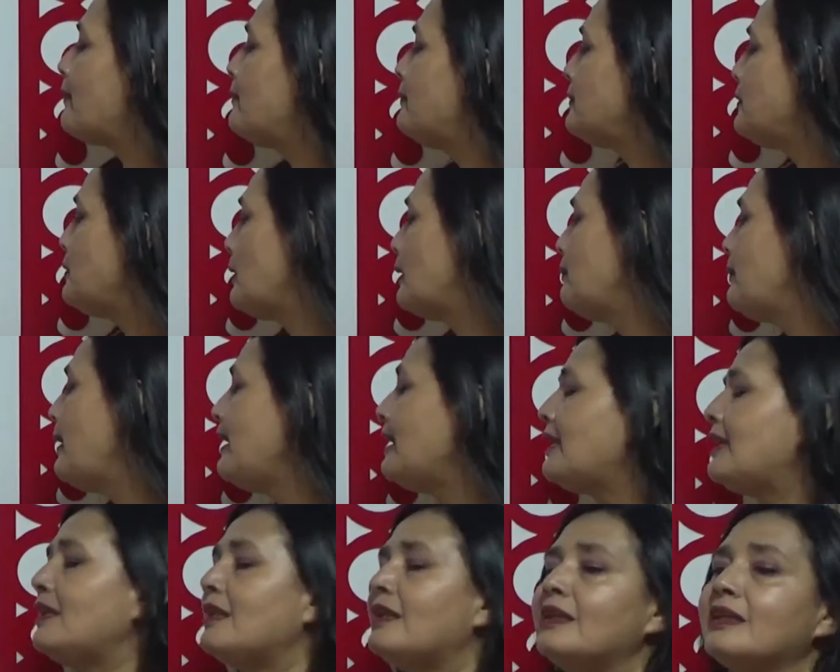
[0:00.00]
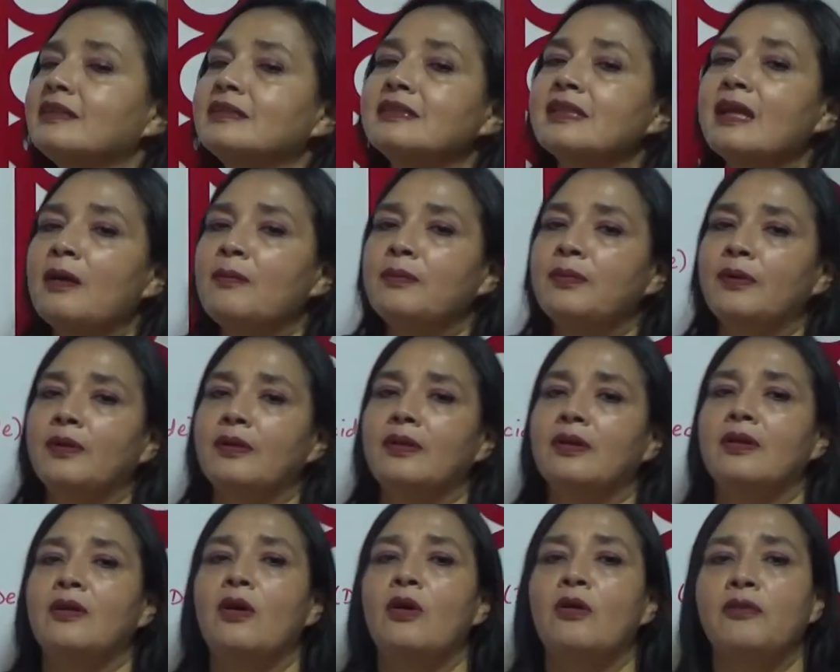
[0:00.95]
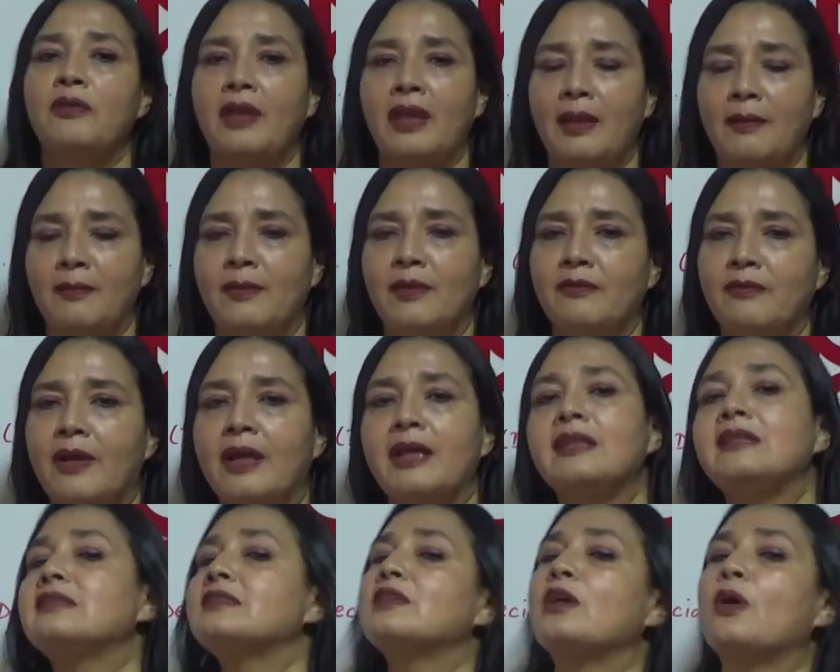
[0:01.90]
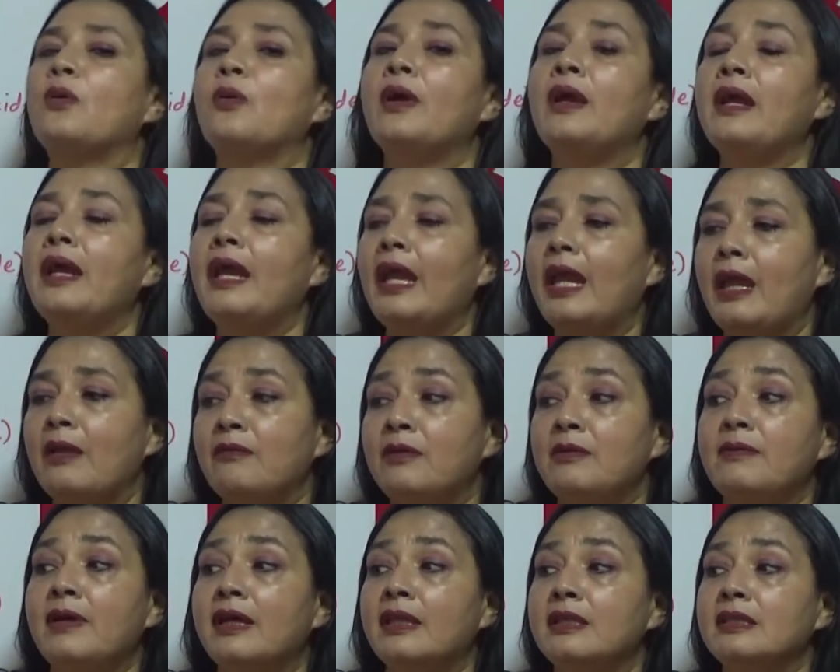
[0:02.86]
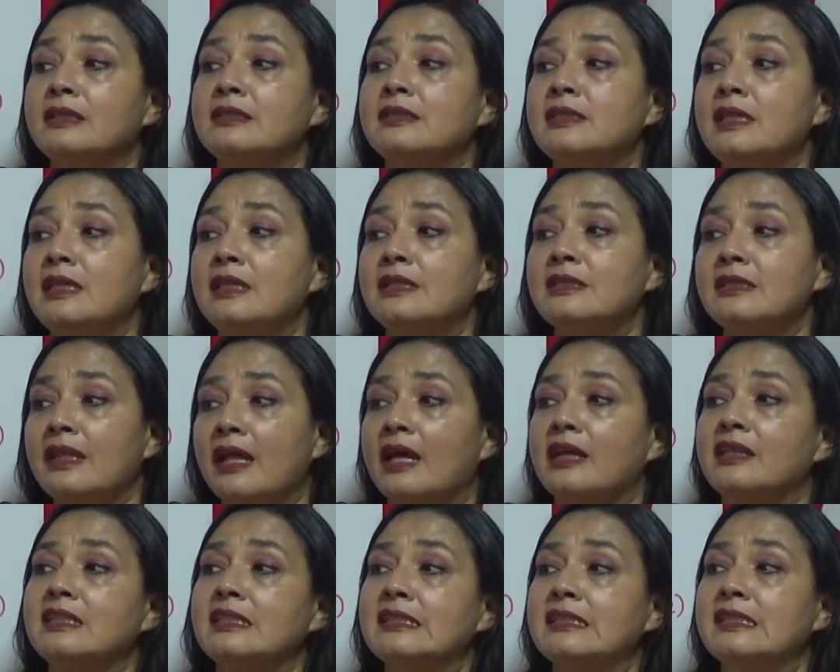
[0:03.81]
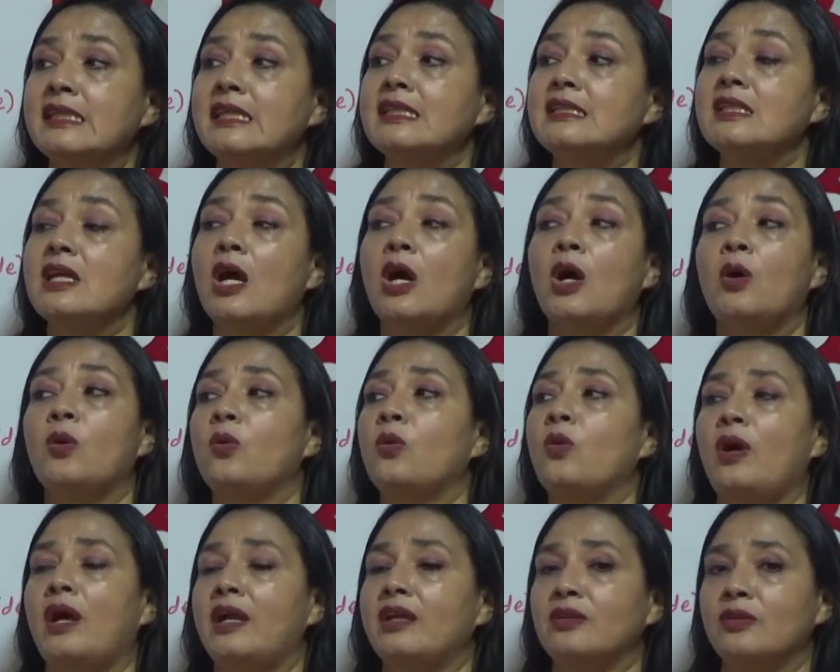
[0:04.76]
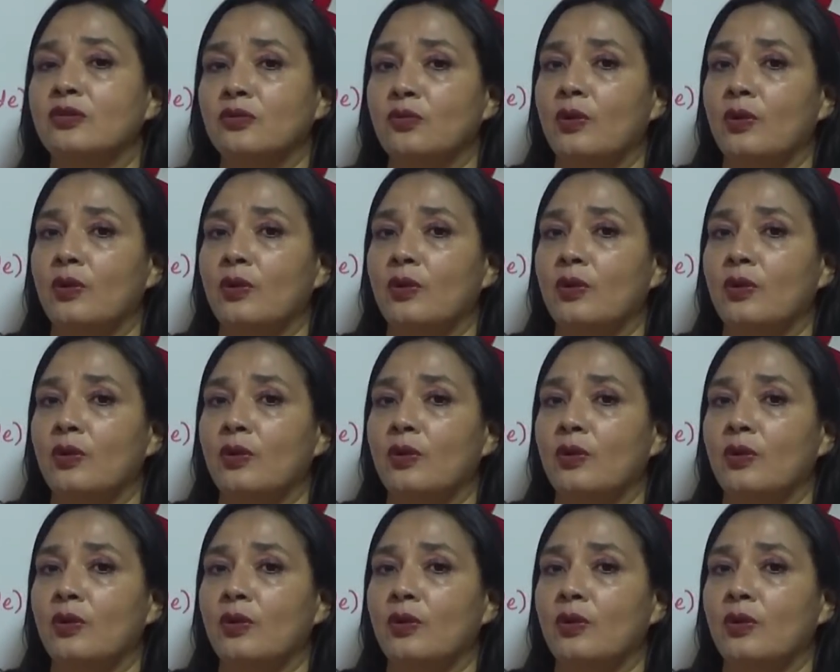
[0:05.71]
you are making an example of him, right? So everybody sees that and says, oh, I don't